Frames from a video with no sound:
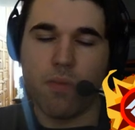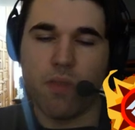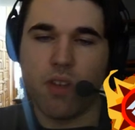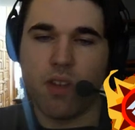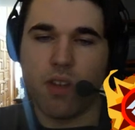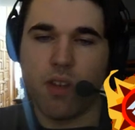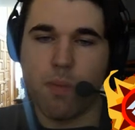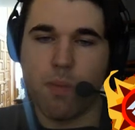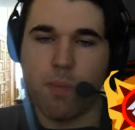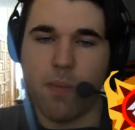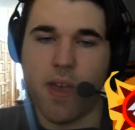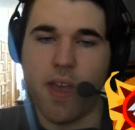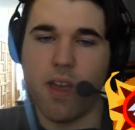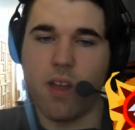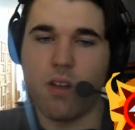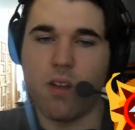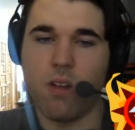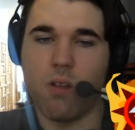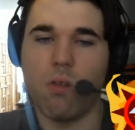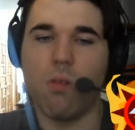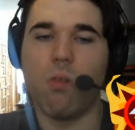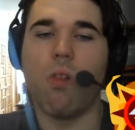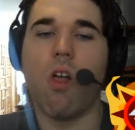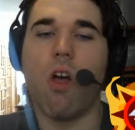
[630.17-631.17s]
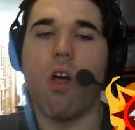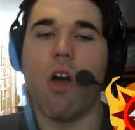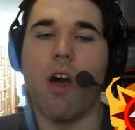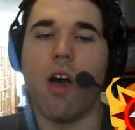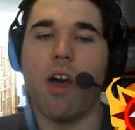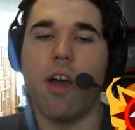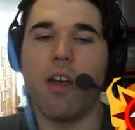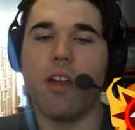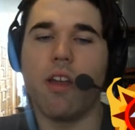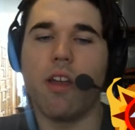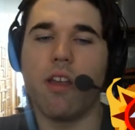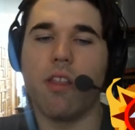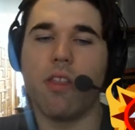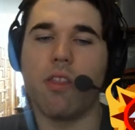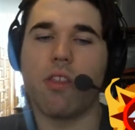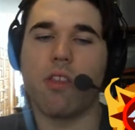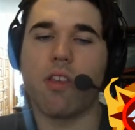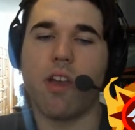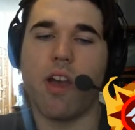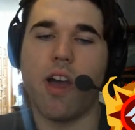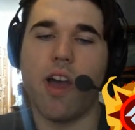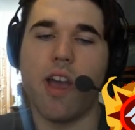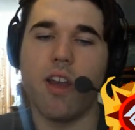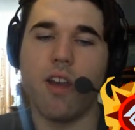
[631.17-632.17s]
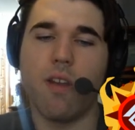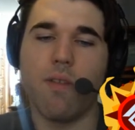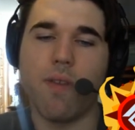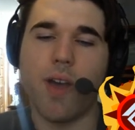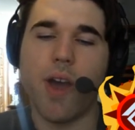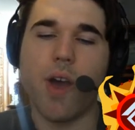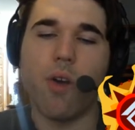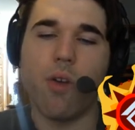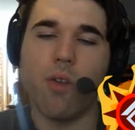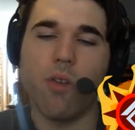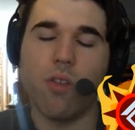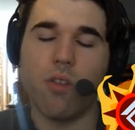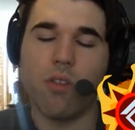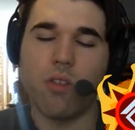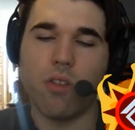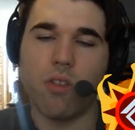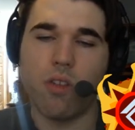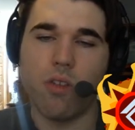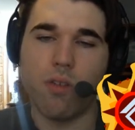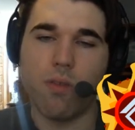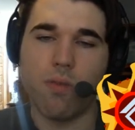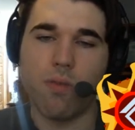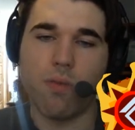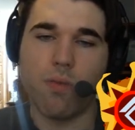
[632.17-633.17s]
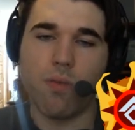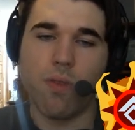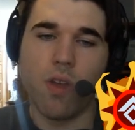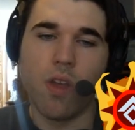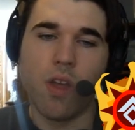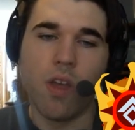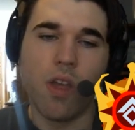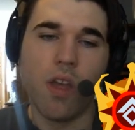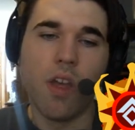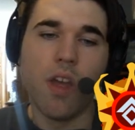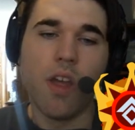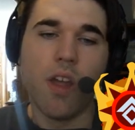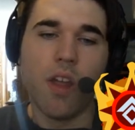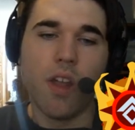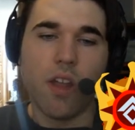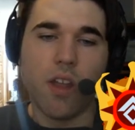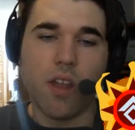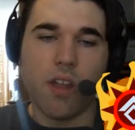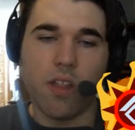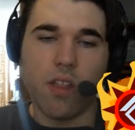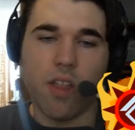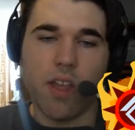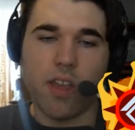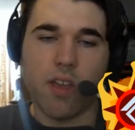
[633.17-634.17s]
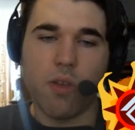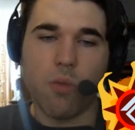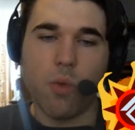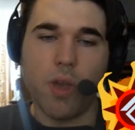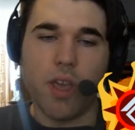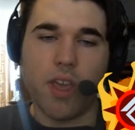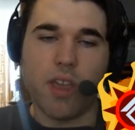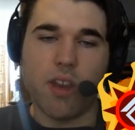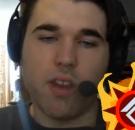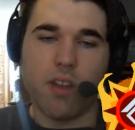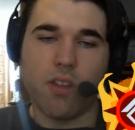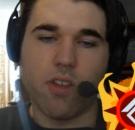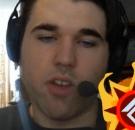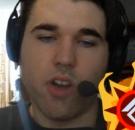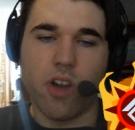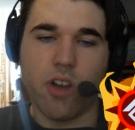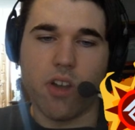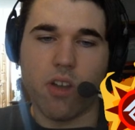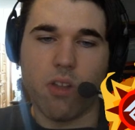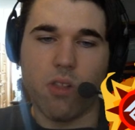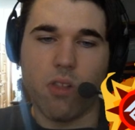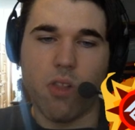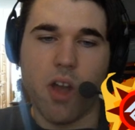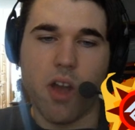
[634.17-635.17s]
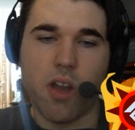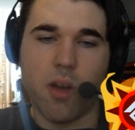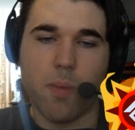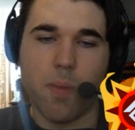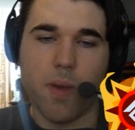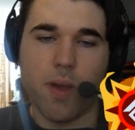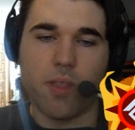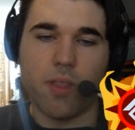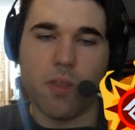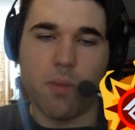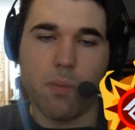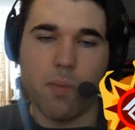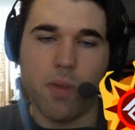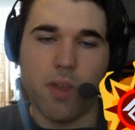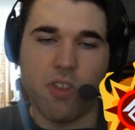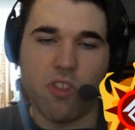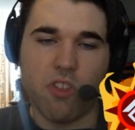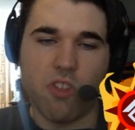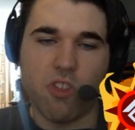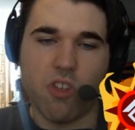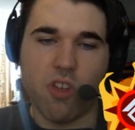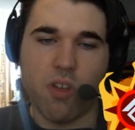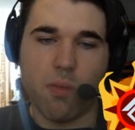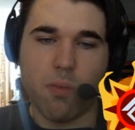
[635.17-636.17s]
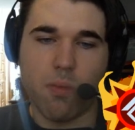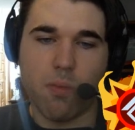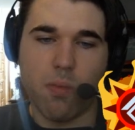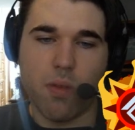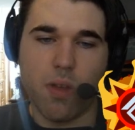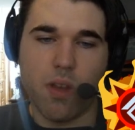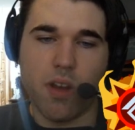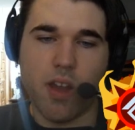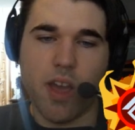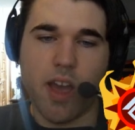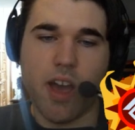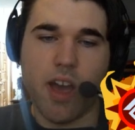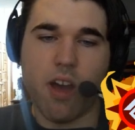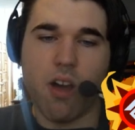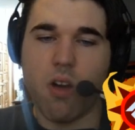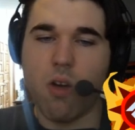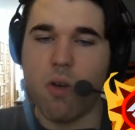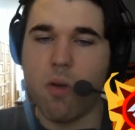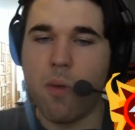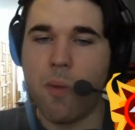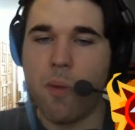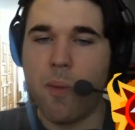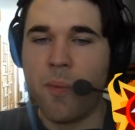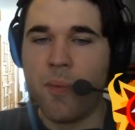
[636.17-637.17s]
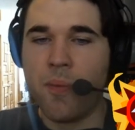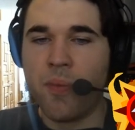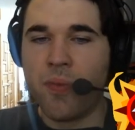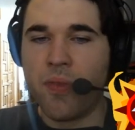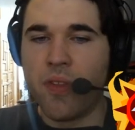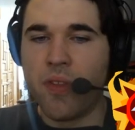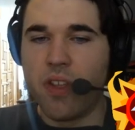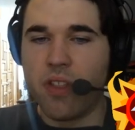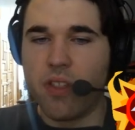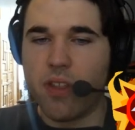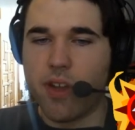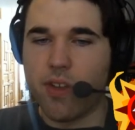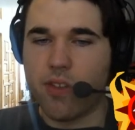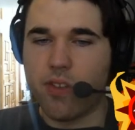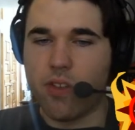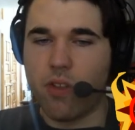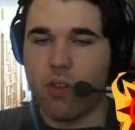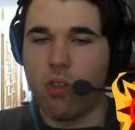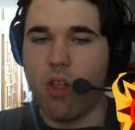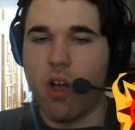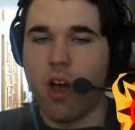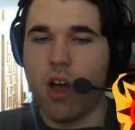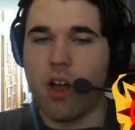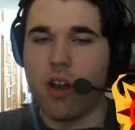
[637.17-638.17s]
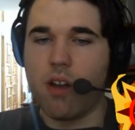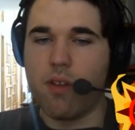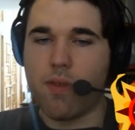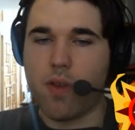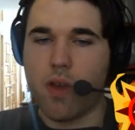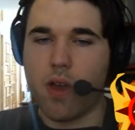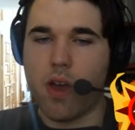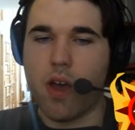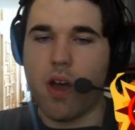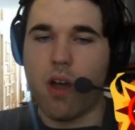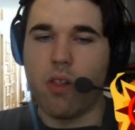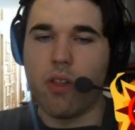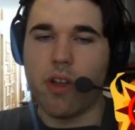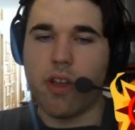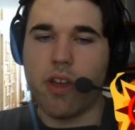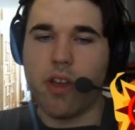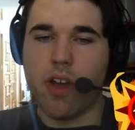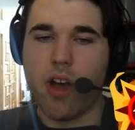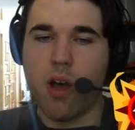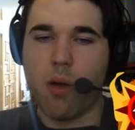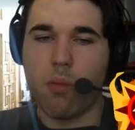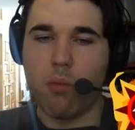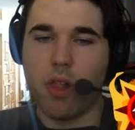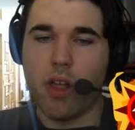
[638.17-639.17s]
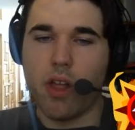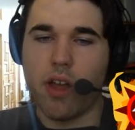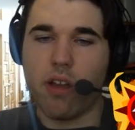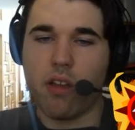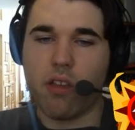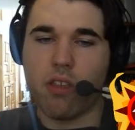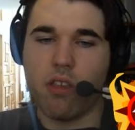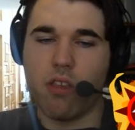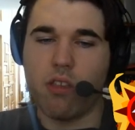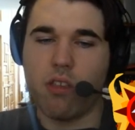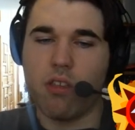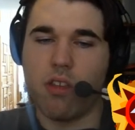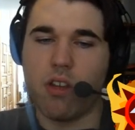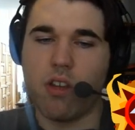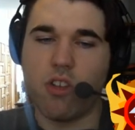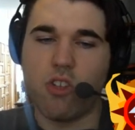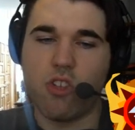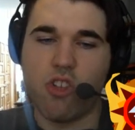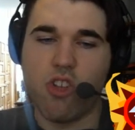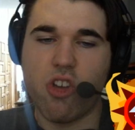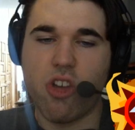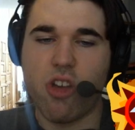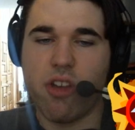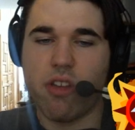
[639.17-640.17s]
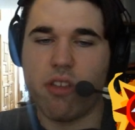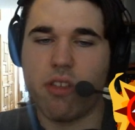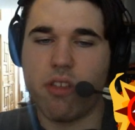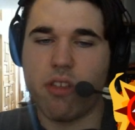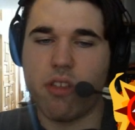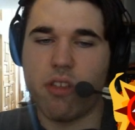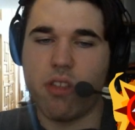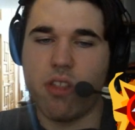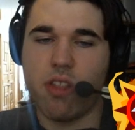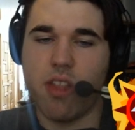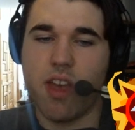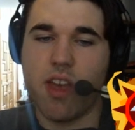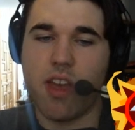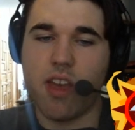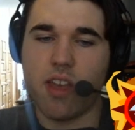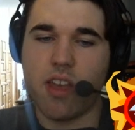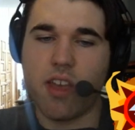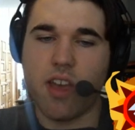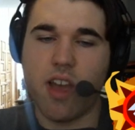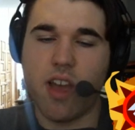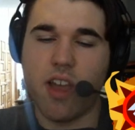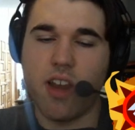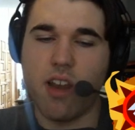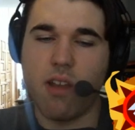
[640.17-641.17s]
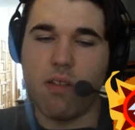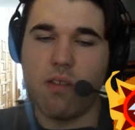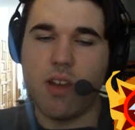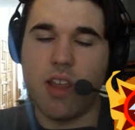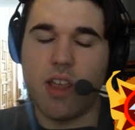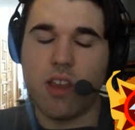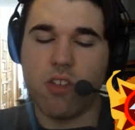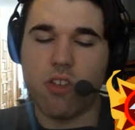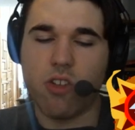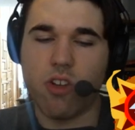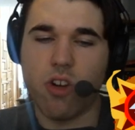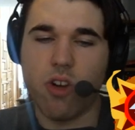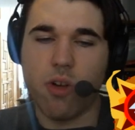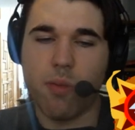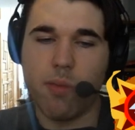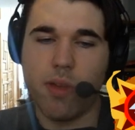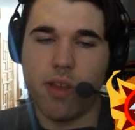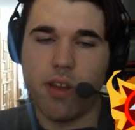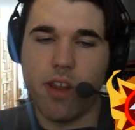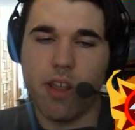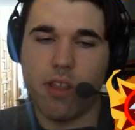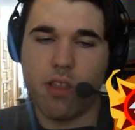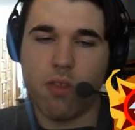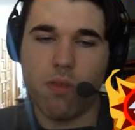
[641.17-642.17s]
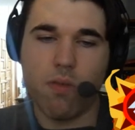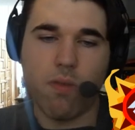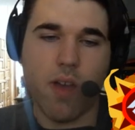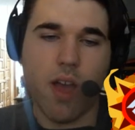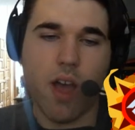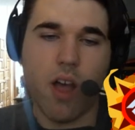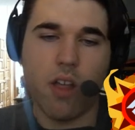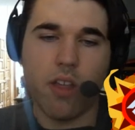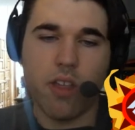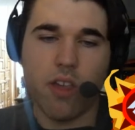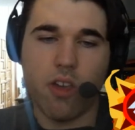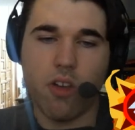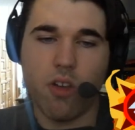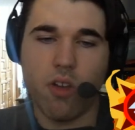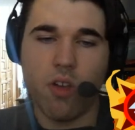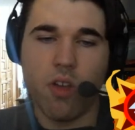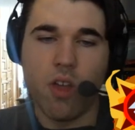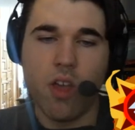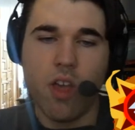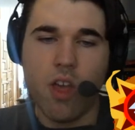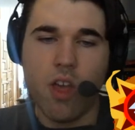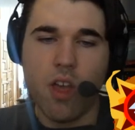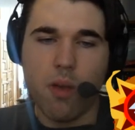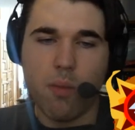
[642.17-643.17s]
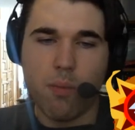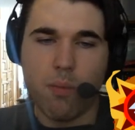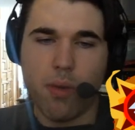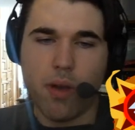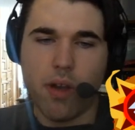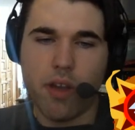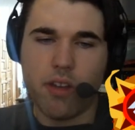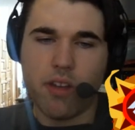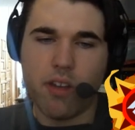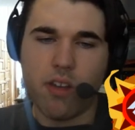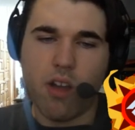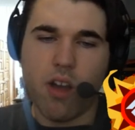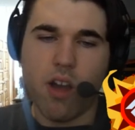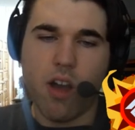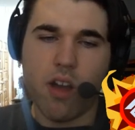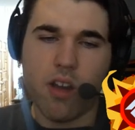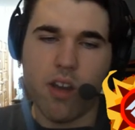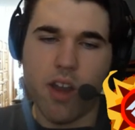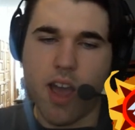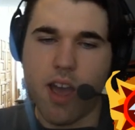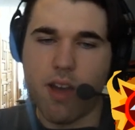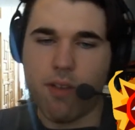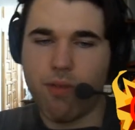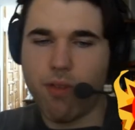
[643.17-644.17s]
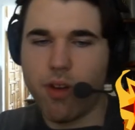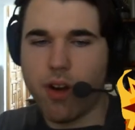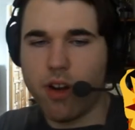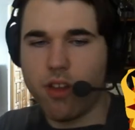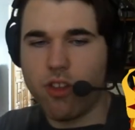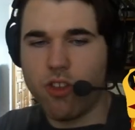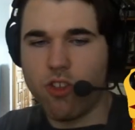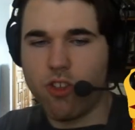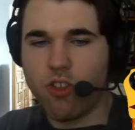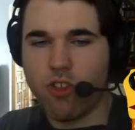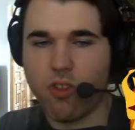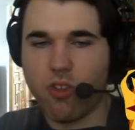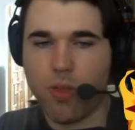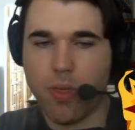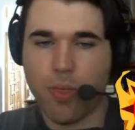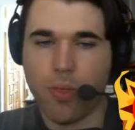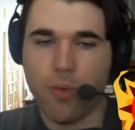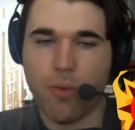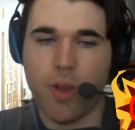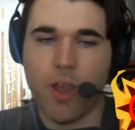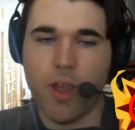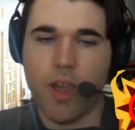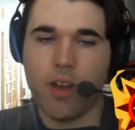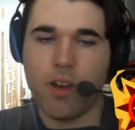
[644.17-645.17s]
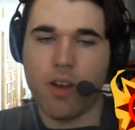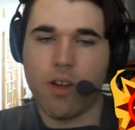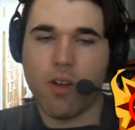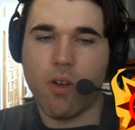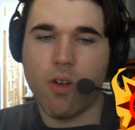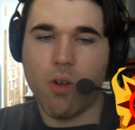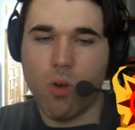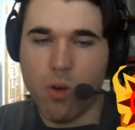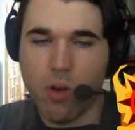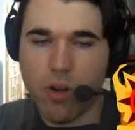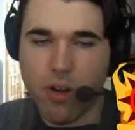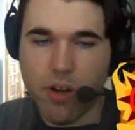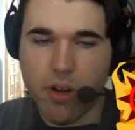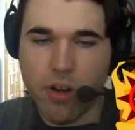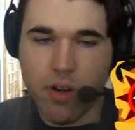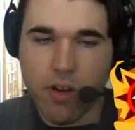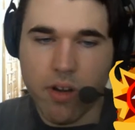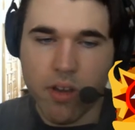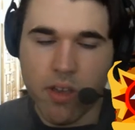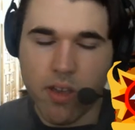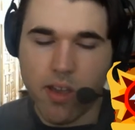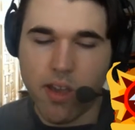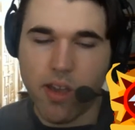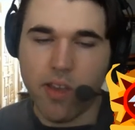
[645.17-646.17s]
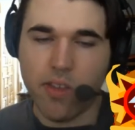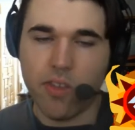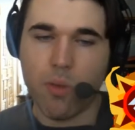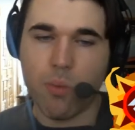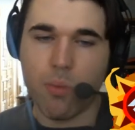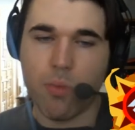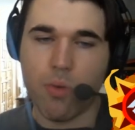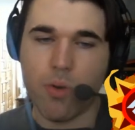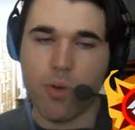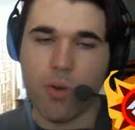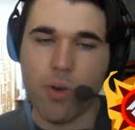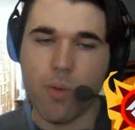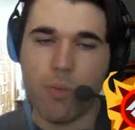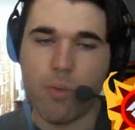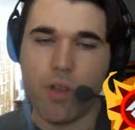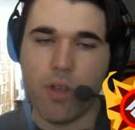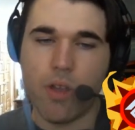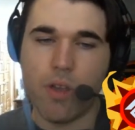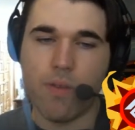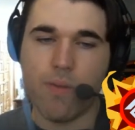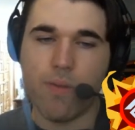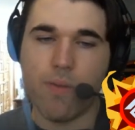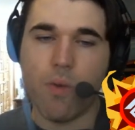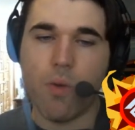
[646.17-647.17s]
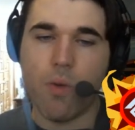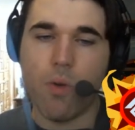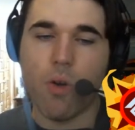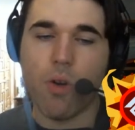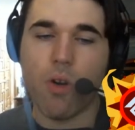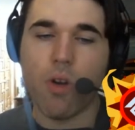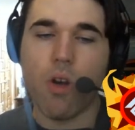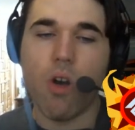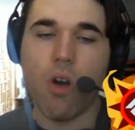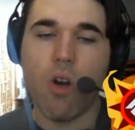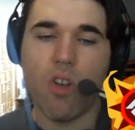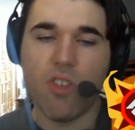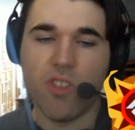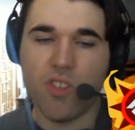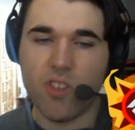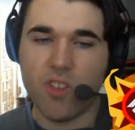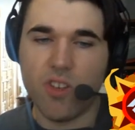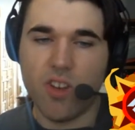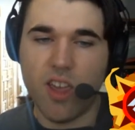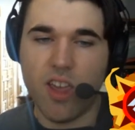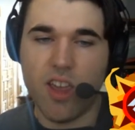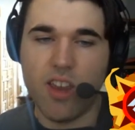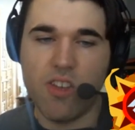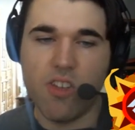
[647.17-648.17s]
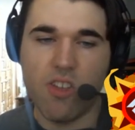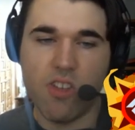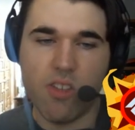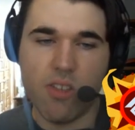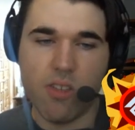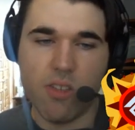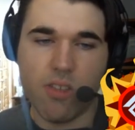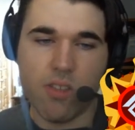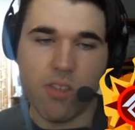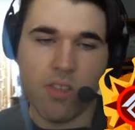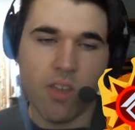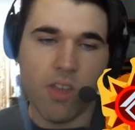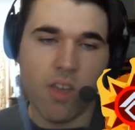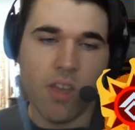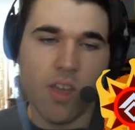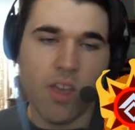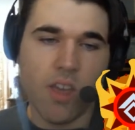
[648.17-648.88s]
depend a lot. It's kind of out of, like, we can talk a lot about the bishop and how there's a lot of color complexes in chess that kind of determine its value, but on average, 3 1/4 is appropriate for all stages.